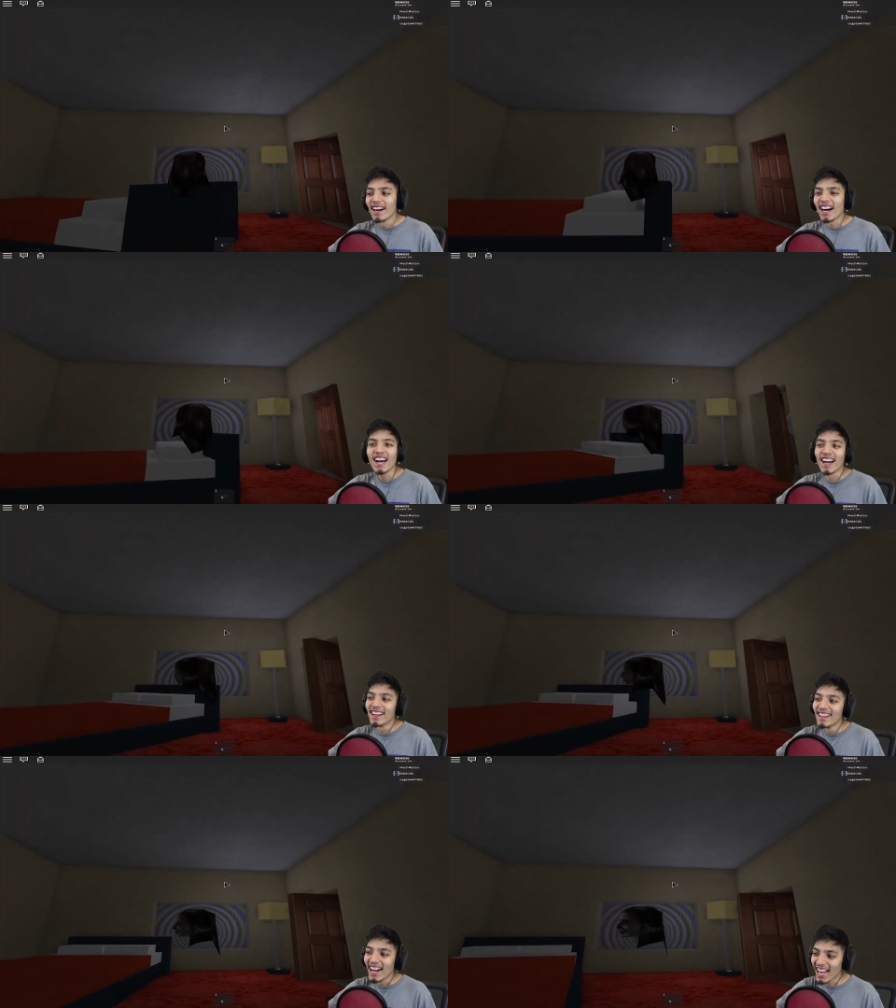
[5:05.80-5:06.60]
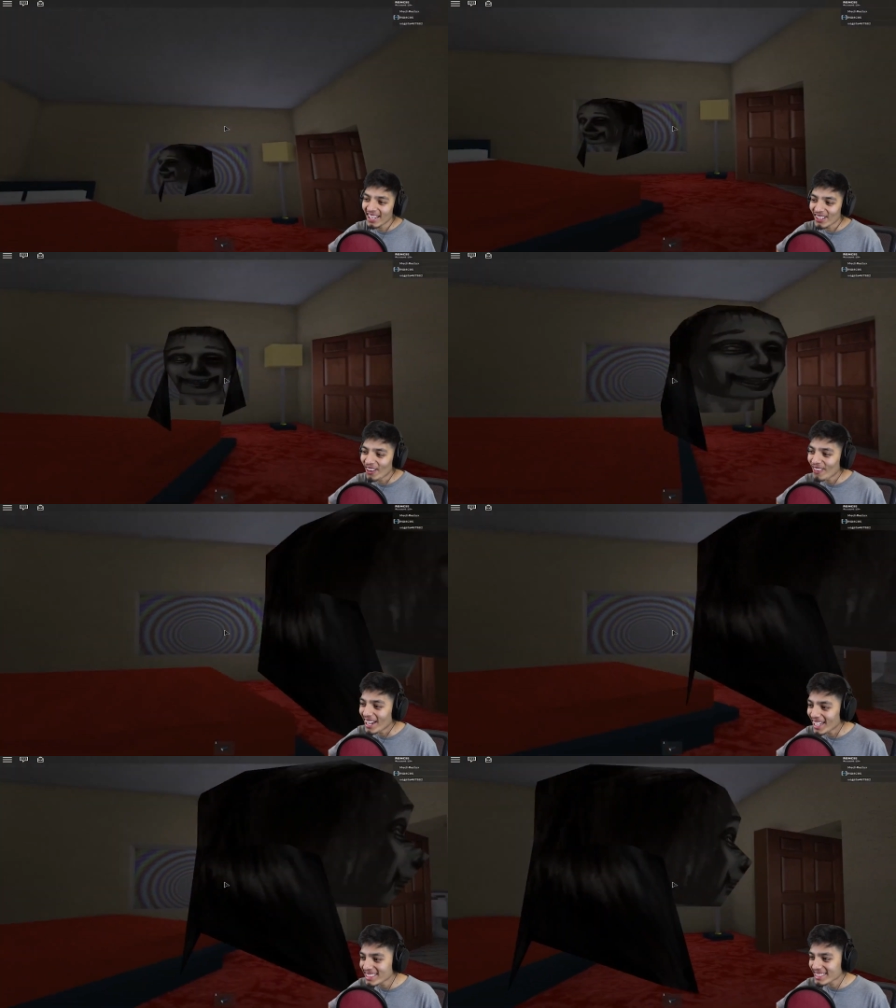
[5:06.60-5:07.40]
I don't know
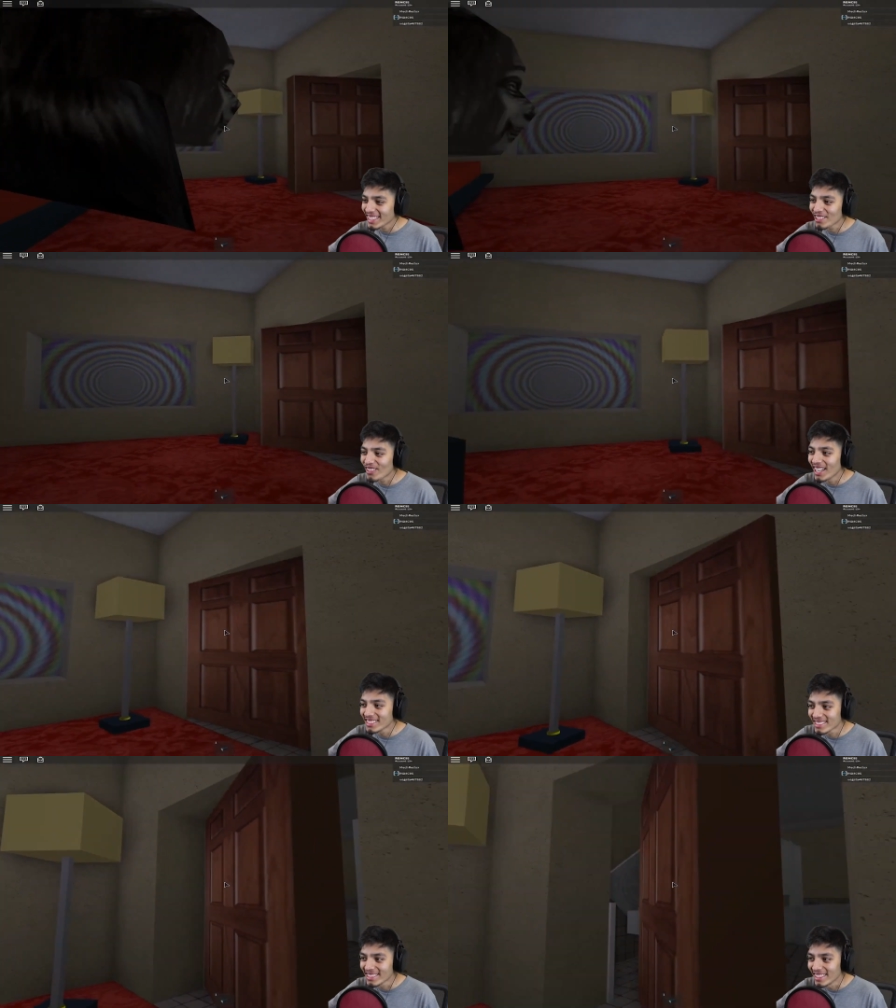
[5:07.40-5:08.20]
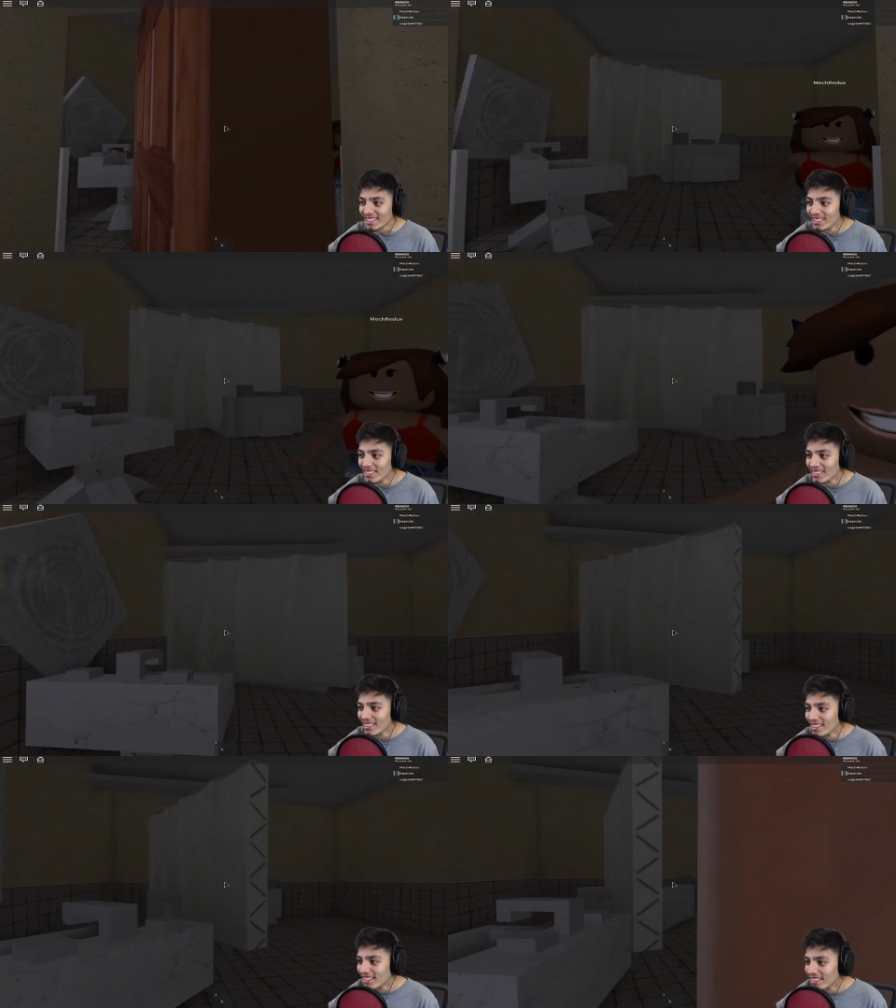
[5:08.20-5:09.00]
why I got scared of my head seen it.
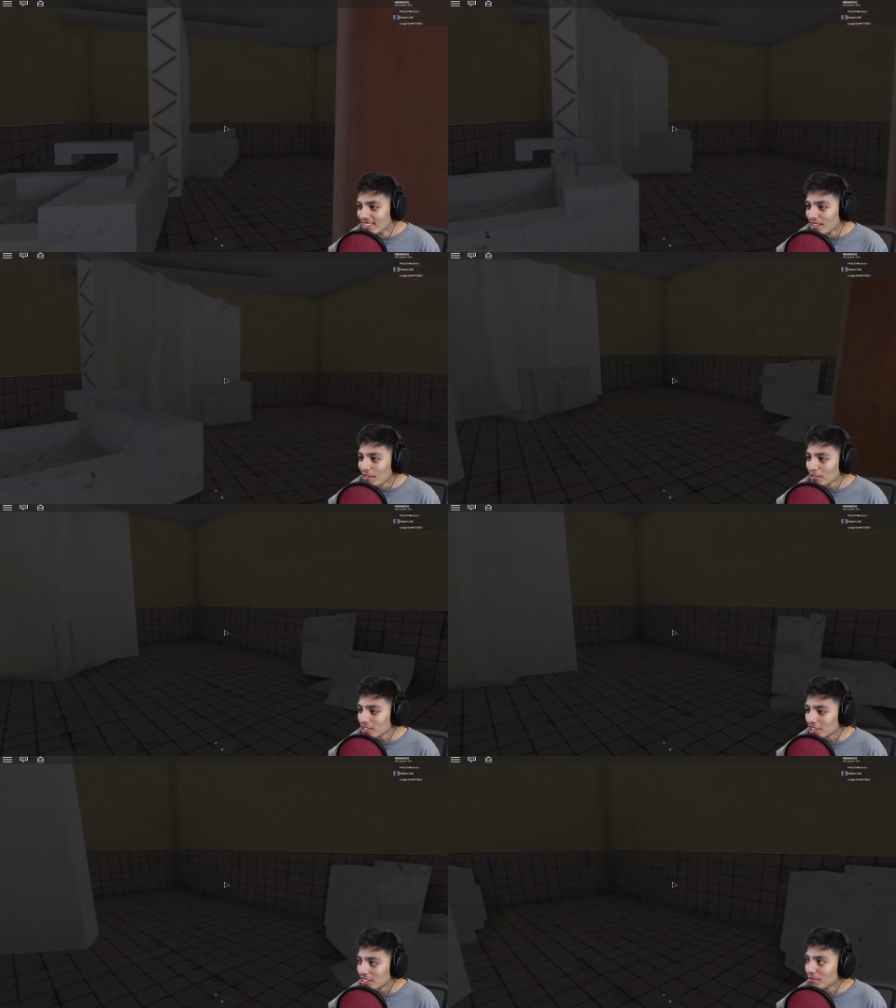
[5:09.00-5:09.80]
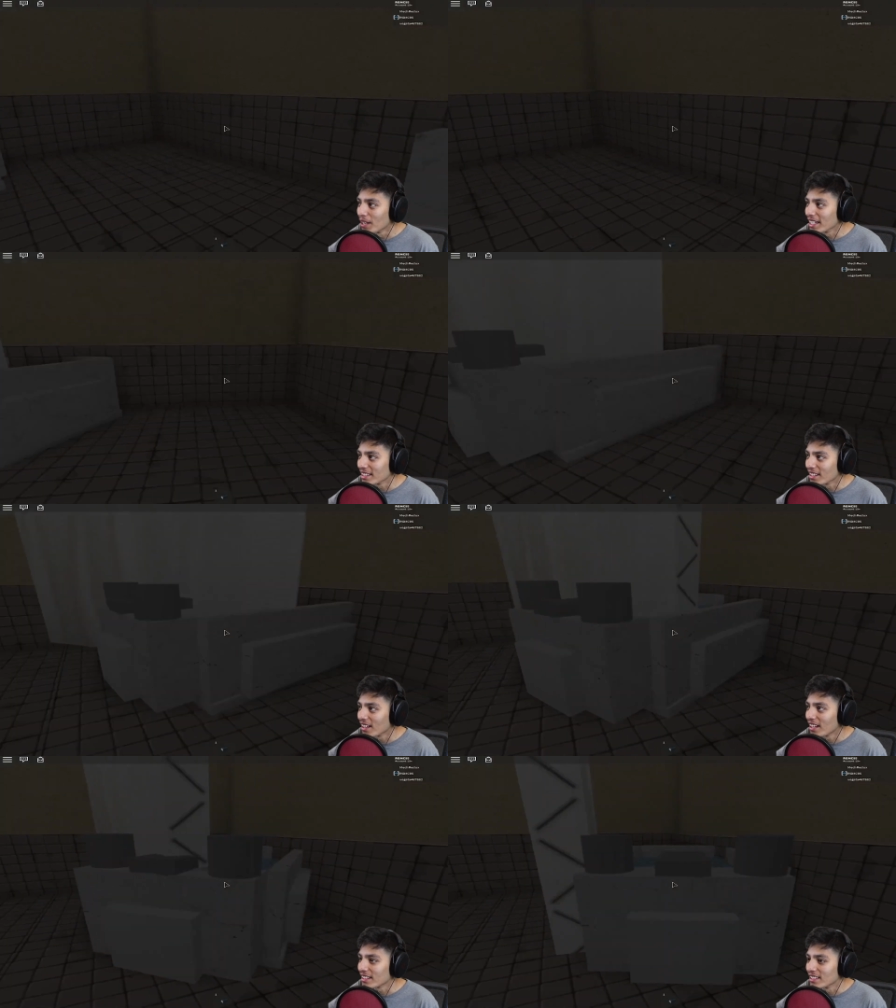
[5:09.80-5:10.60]
Oh my
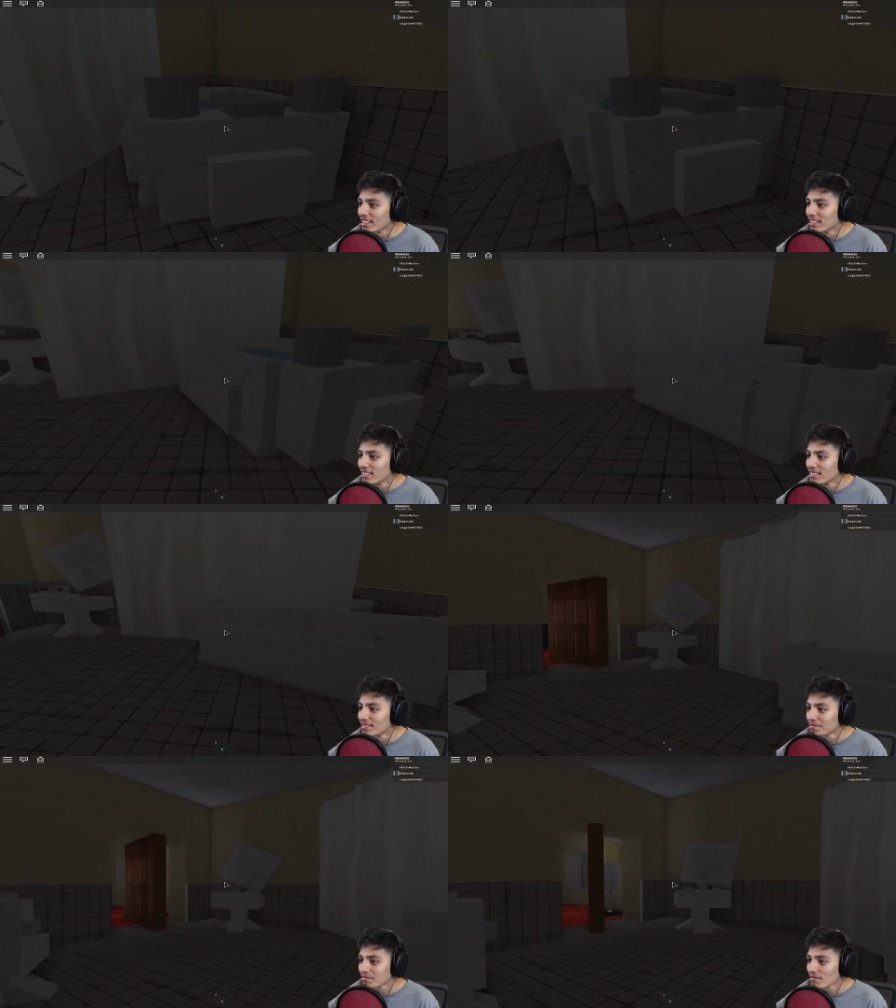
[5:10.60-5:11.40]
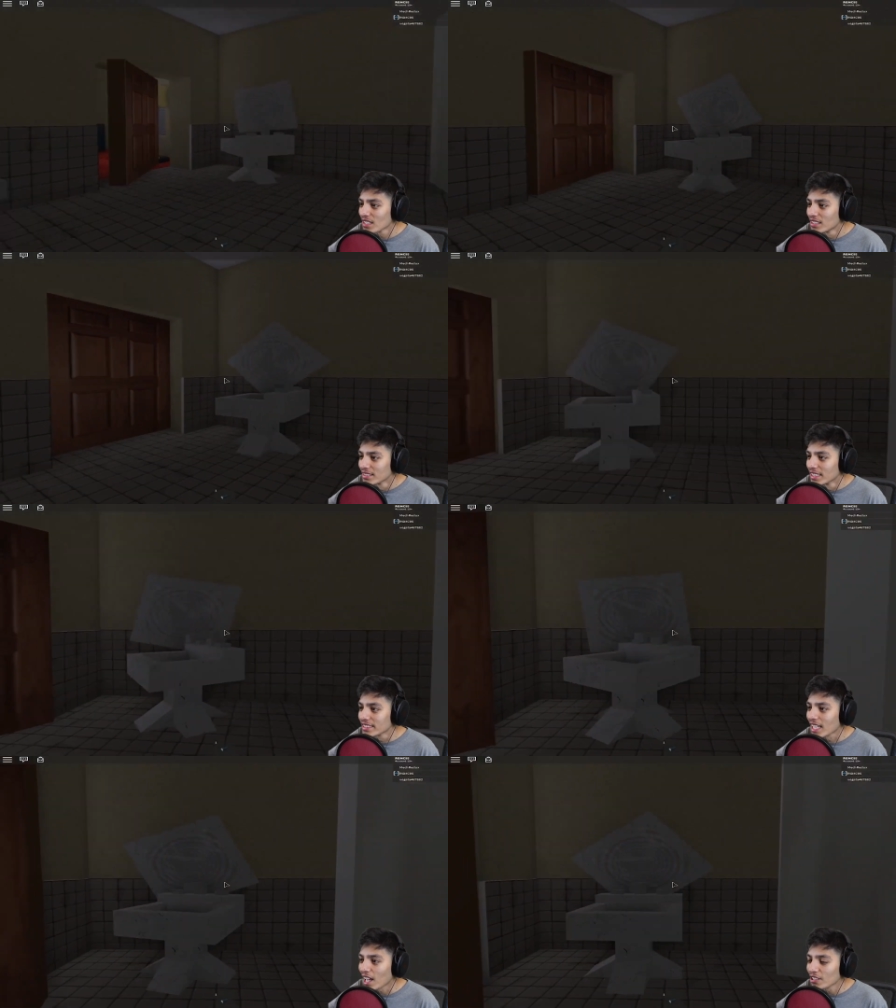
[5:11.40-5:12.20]
god.
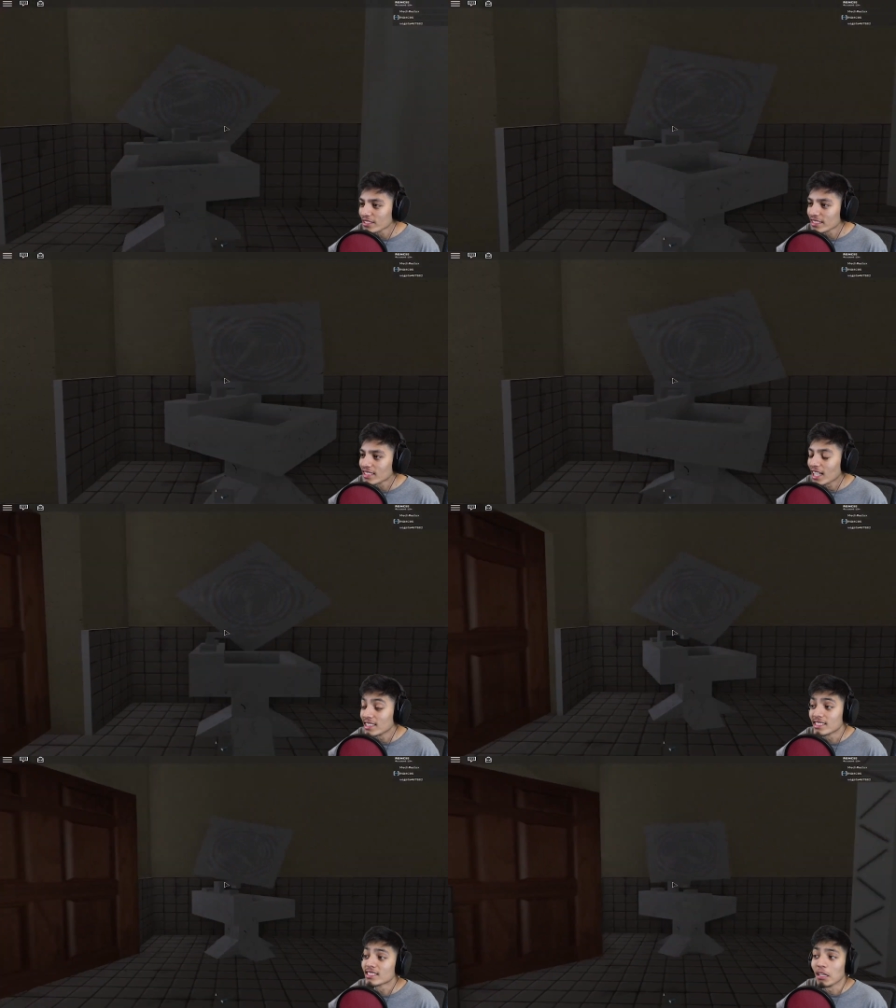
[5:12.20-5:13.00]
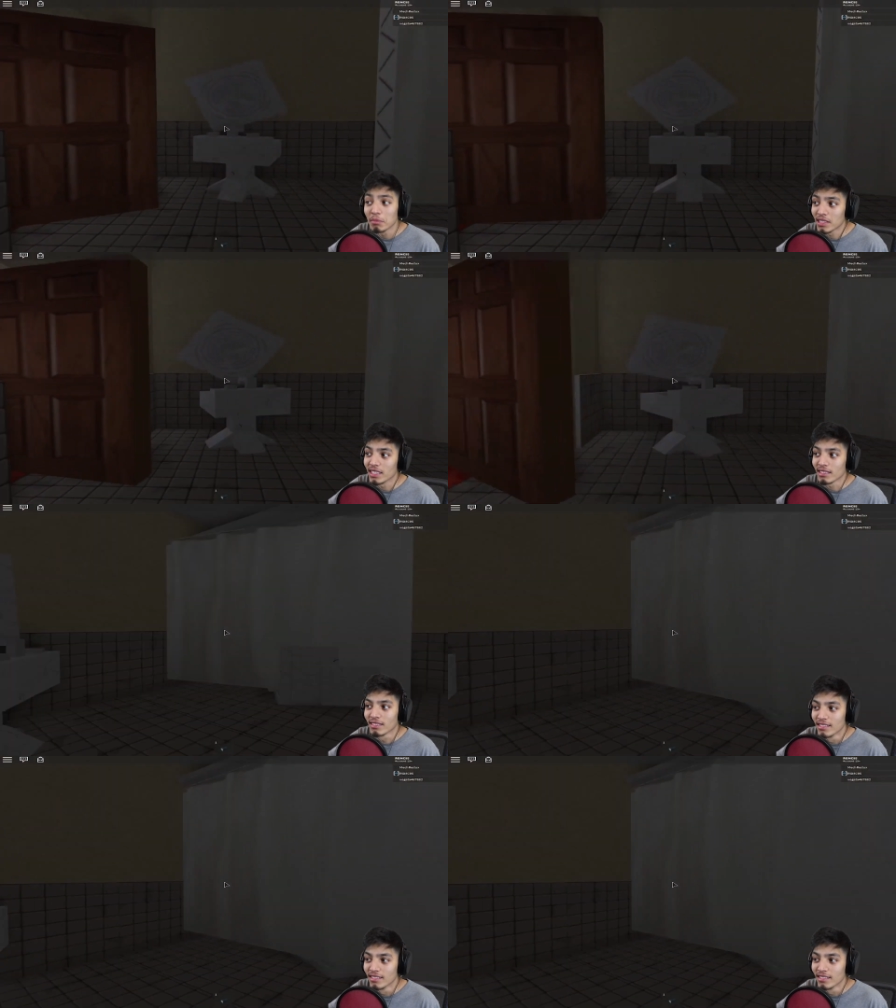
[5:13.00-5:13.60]
This house is on something.